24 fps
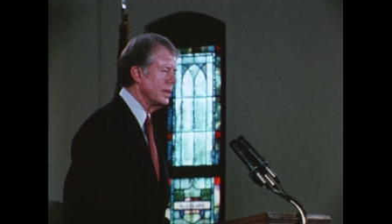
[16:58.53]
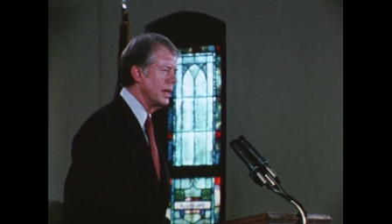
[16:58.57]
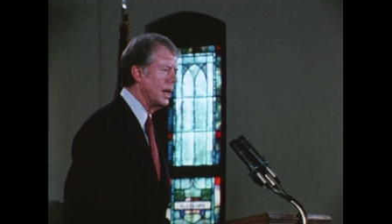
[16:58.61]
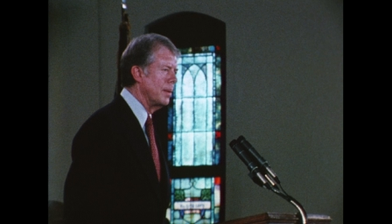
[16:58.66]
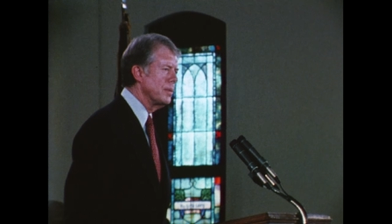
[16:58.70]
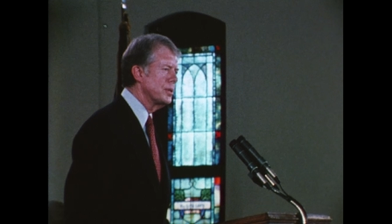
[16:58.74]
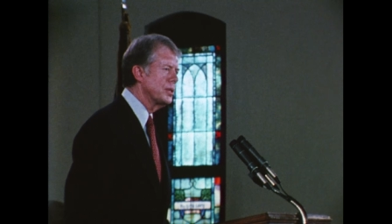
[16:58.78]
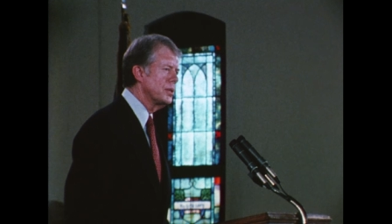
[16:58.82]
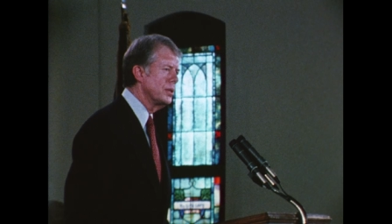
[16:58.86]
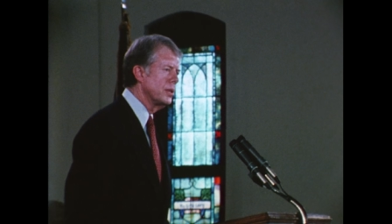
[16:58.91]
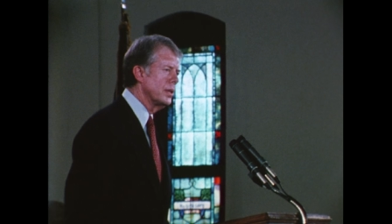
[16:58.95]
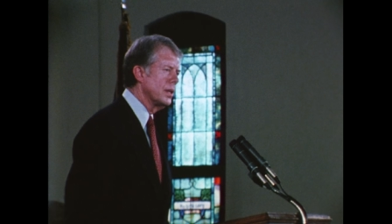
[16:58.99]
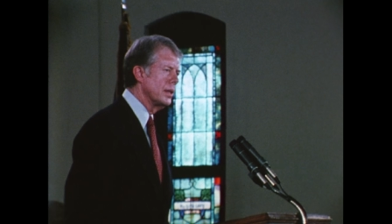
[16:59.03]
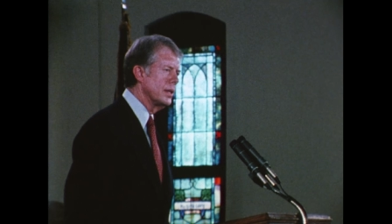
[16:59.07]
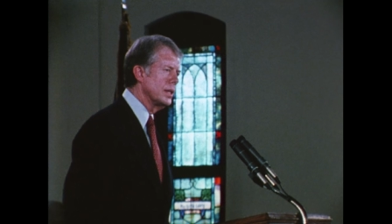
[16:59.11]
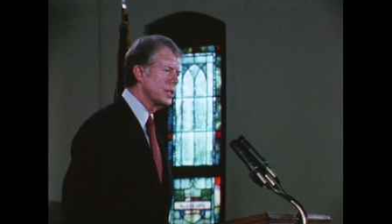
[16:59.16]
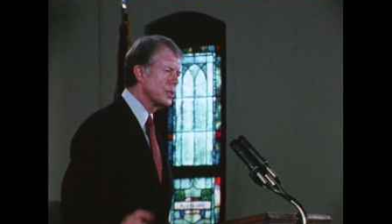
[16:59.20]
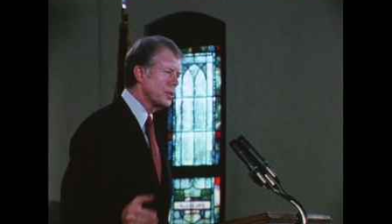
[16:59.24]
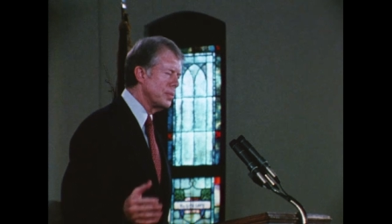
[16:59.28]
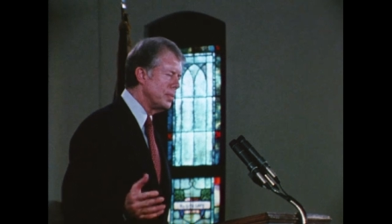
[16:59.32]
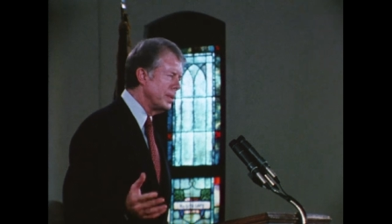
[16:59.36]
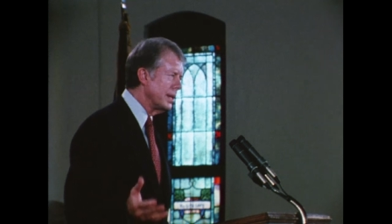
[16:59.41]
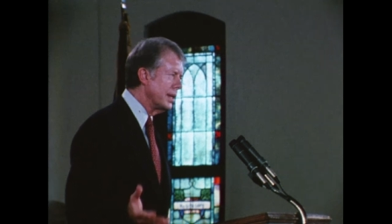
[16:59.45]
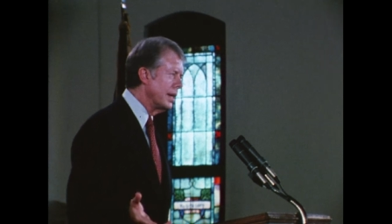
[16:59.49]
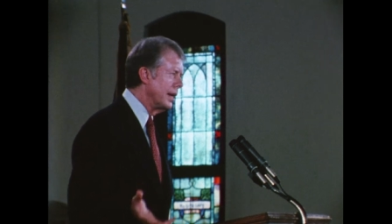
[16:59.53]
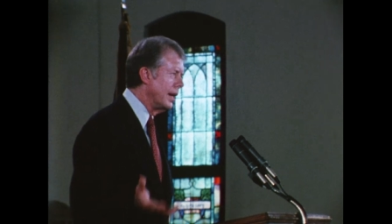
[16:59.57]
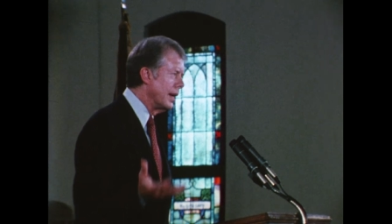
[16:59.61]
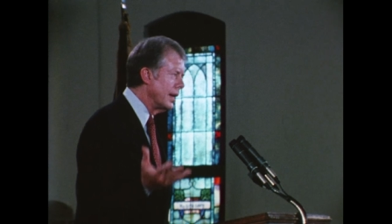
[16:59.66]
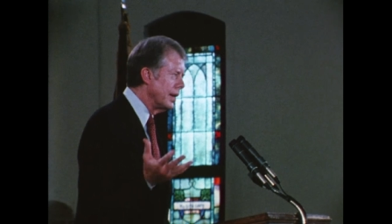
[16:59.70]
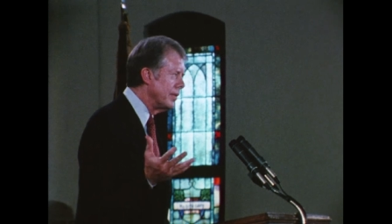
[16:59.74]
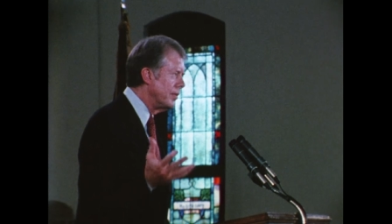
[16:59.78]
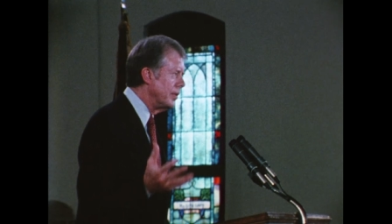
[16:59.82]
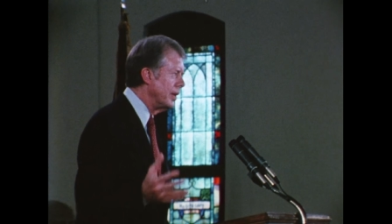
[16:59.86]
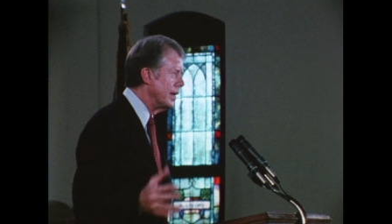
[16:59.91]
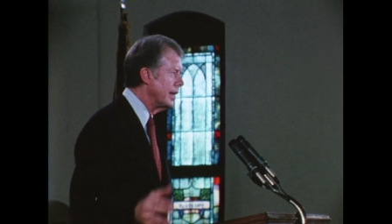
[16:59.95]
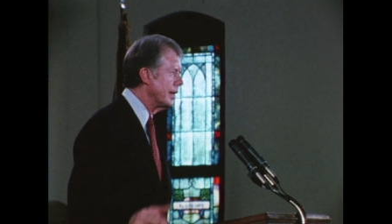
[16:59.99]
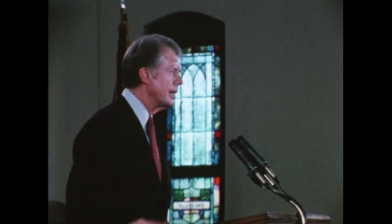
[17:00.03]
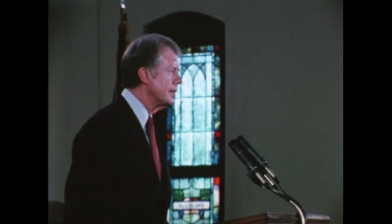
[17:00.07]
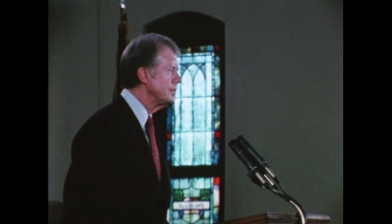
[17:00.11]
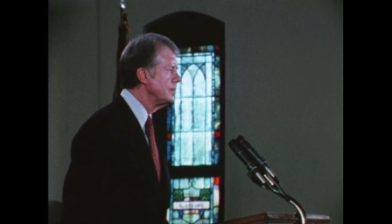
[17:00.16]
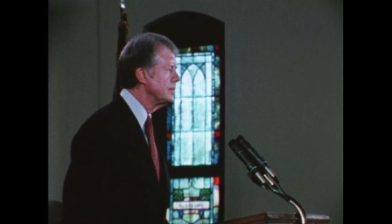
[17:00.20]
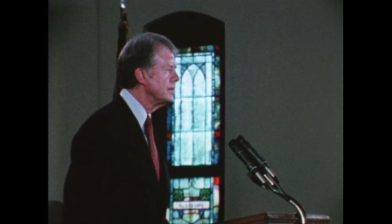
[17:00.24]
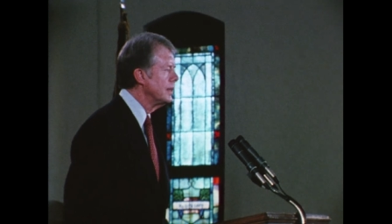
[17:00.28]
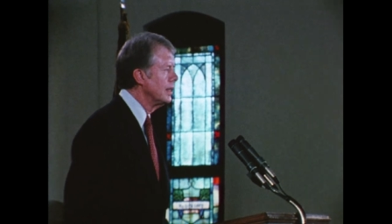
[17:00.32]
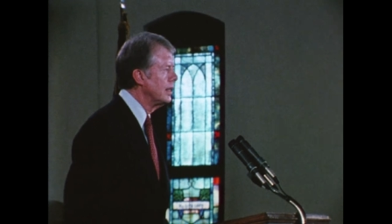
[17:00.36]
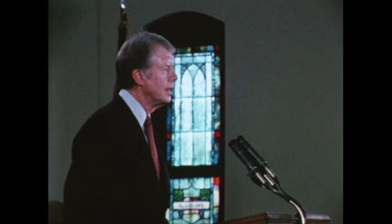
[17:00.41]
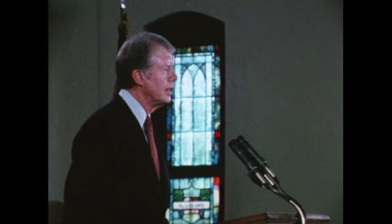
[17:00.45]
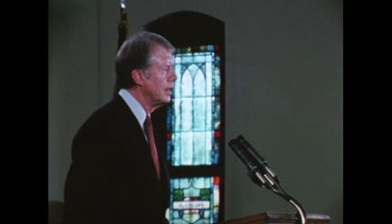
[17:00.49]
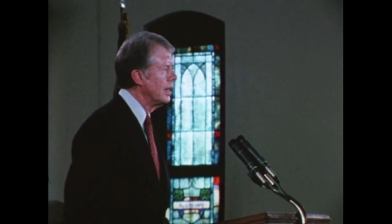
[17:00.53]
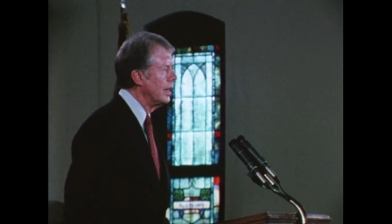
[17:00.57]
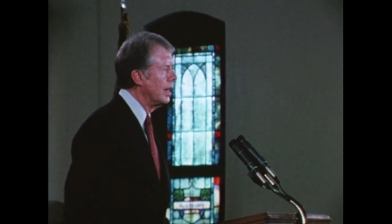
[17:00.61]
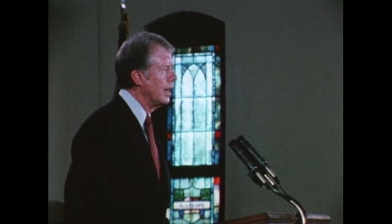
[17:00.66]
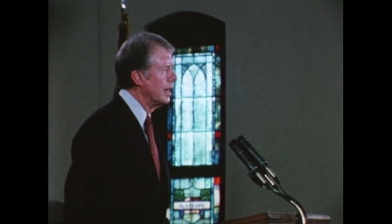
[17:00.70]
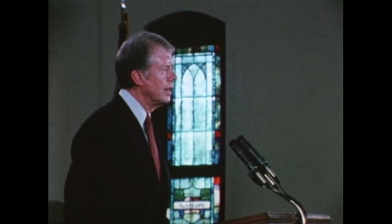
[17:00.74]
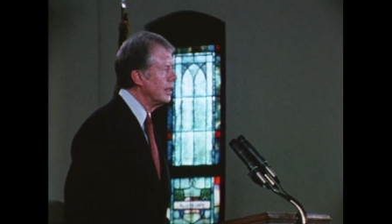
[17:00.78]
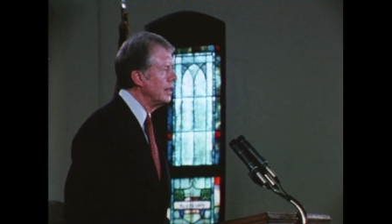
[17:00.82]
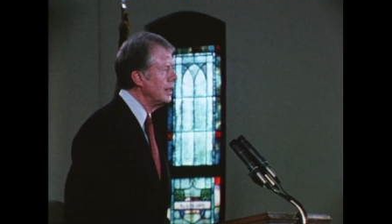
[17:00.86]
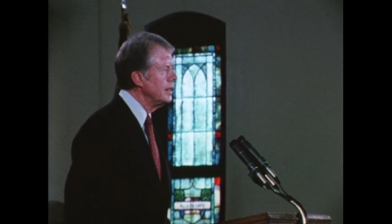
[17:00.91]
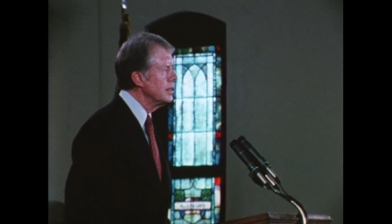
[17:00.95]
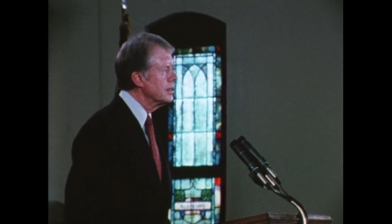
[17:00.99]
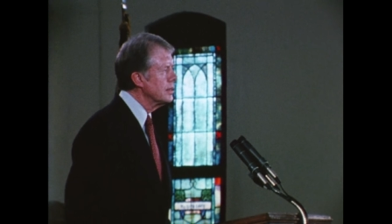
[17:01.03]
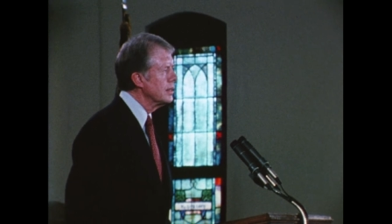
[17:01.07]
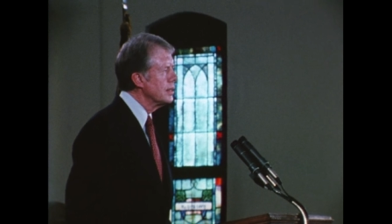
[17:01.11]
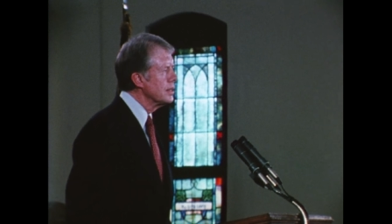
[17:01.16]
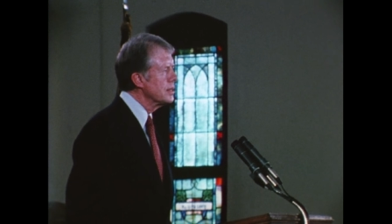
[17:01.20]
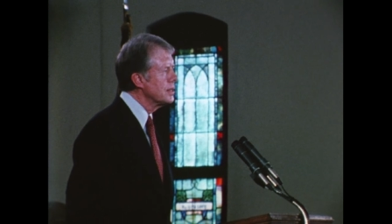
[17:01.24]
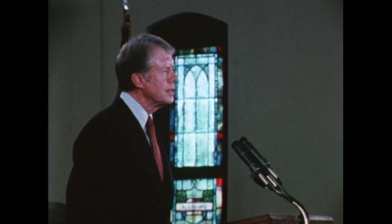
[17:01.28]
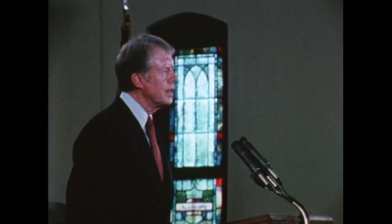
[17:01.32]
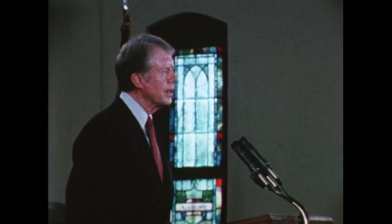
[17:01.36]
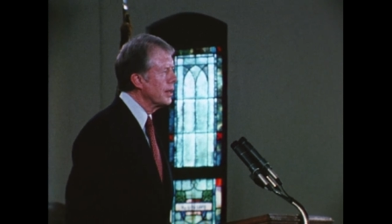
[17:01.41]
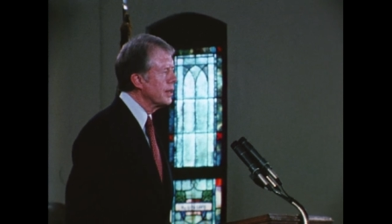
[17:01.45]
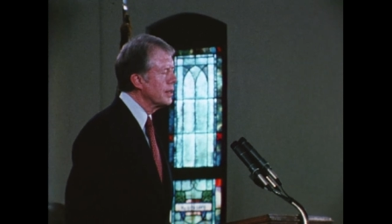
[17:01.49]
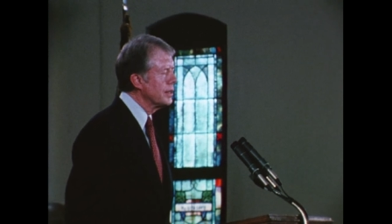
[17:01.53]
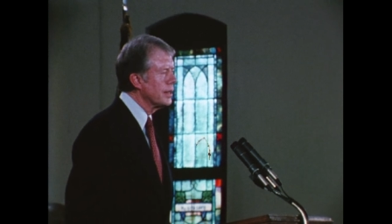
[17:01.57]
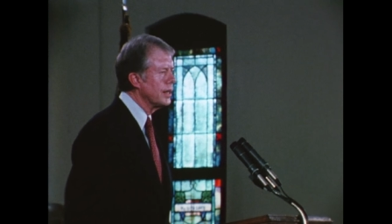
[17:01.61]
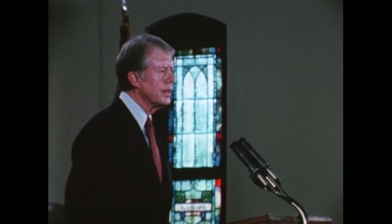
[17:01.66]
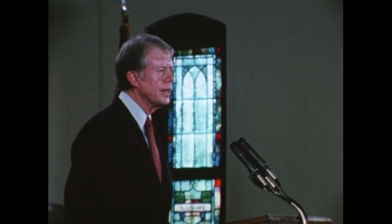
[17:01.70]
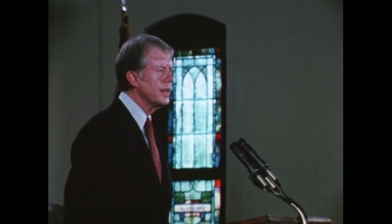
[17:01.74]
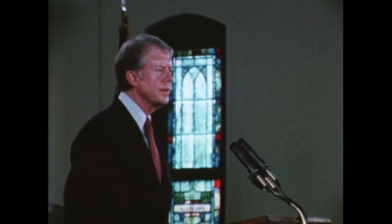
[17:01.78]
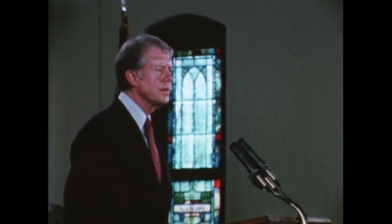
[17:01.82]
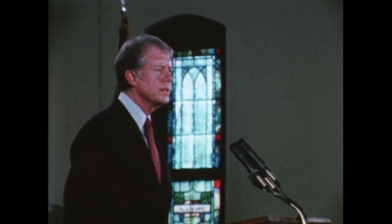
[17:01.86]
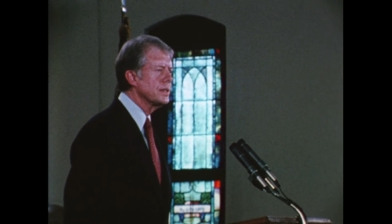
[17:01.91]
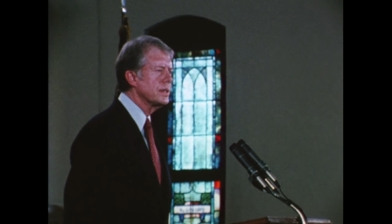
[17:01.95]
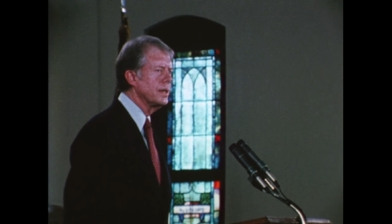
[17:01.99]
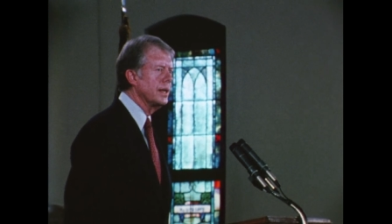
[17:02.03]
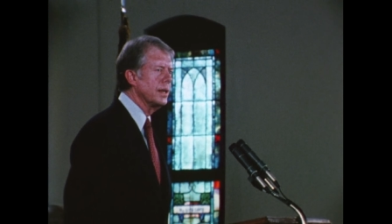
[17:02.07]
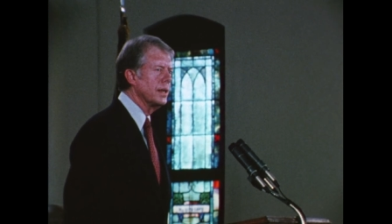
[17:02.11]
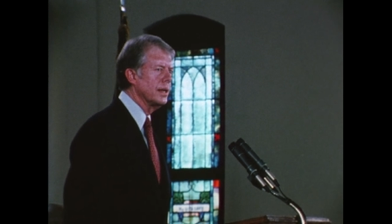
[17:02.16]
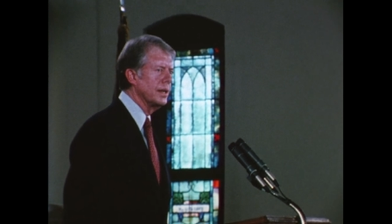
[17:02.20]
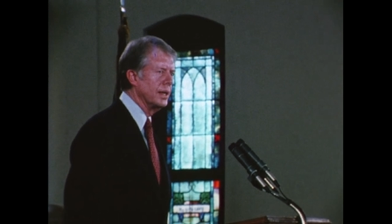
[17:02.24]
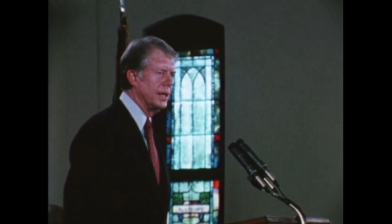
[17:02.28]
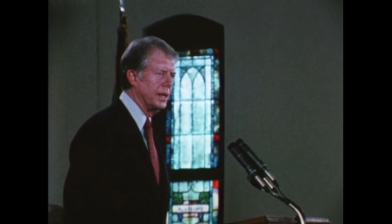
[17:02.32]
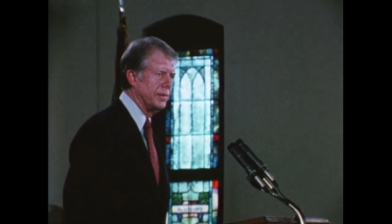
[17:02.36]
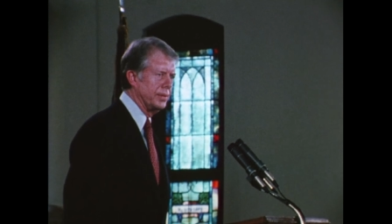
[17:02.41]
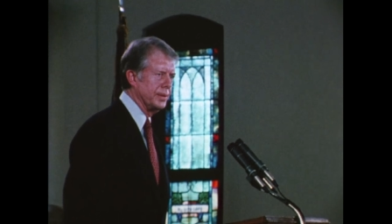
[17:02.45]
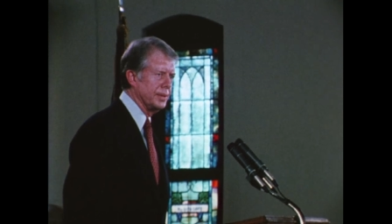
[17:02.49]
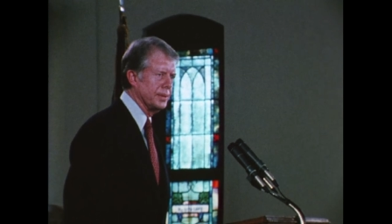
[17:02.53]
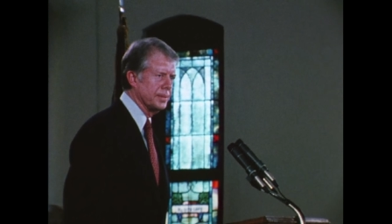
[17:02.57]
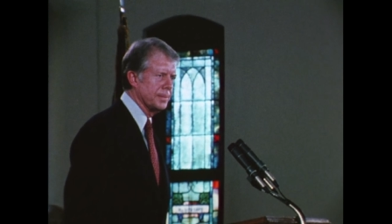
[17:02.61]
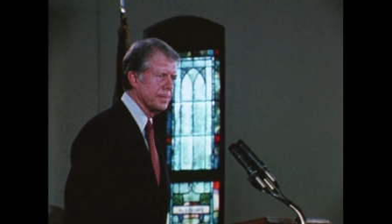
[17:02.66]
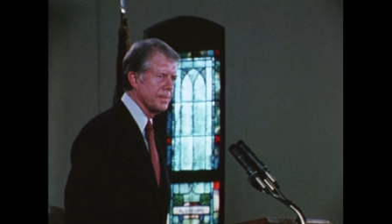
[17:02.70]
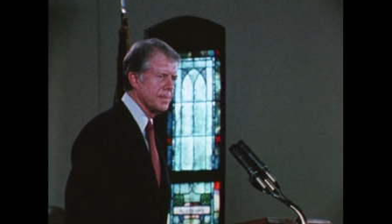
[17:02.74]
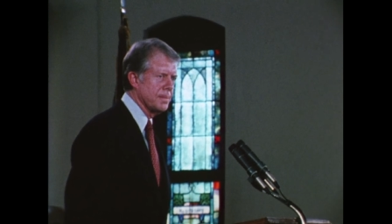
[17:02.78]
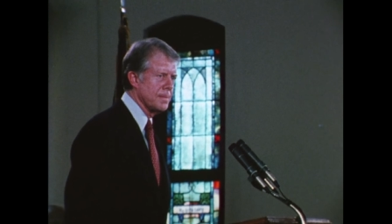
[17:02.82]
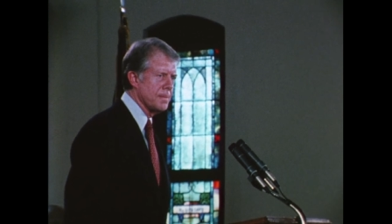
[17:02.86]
I'm sure that this will be elevated at least to the Secretary of State level.